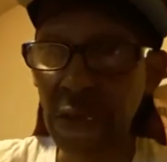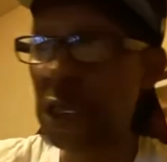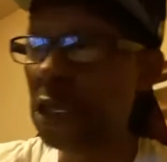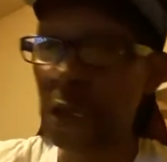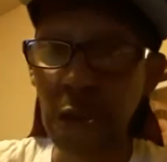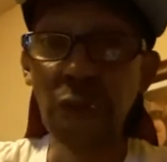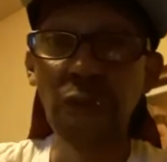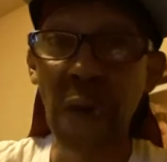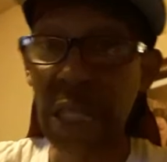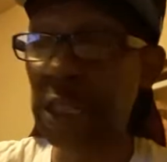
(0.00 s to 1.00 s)
include
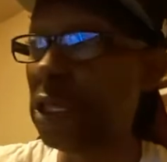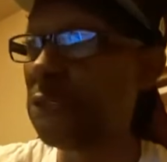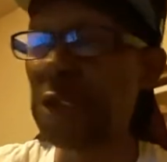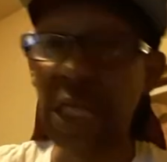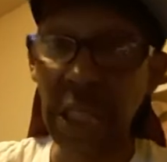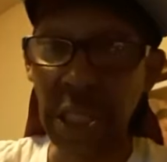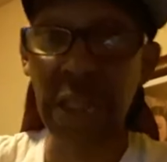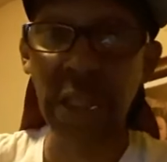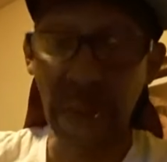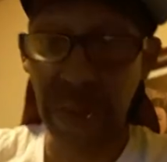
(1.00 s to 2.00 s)
myself, need
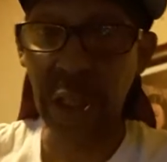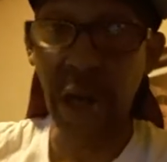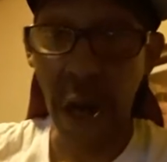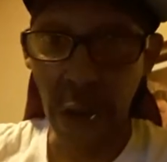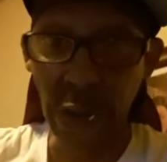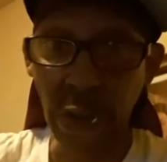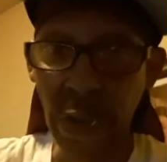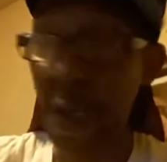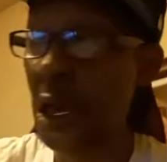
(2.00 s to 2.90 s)
something on them.